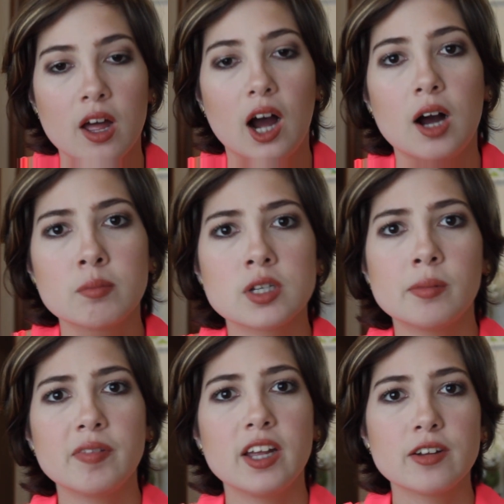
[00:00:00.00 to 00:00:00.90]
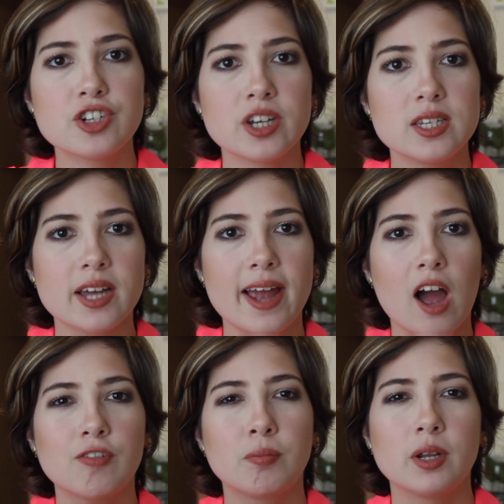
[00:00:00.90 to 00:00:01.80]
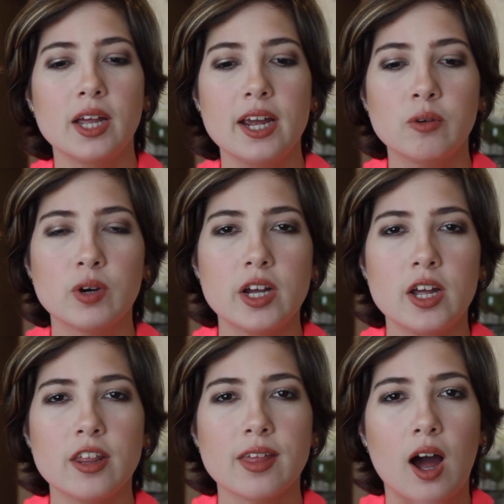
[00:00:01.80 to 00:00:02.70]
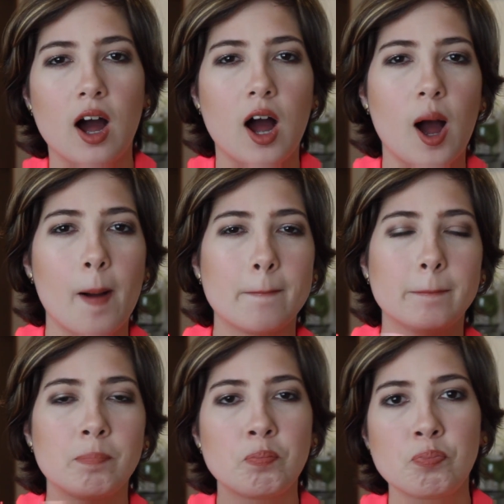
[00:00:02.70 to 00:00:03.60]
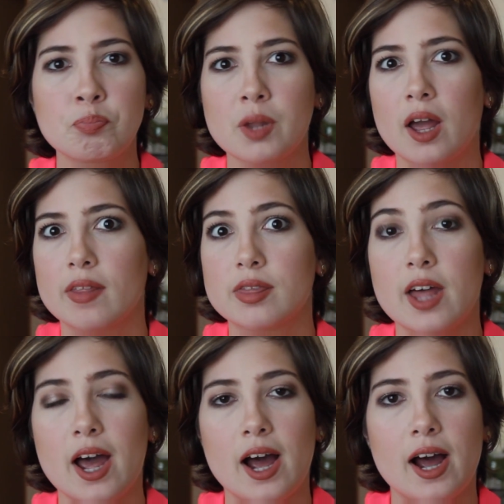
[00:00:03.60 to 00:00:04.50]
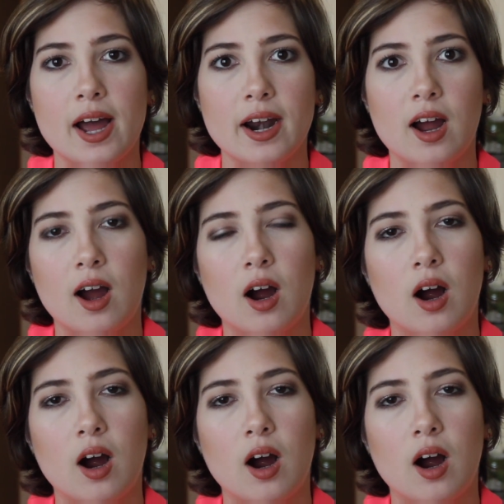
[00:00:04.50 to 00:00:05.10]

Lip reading: Some of the other shades I have played with, that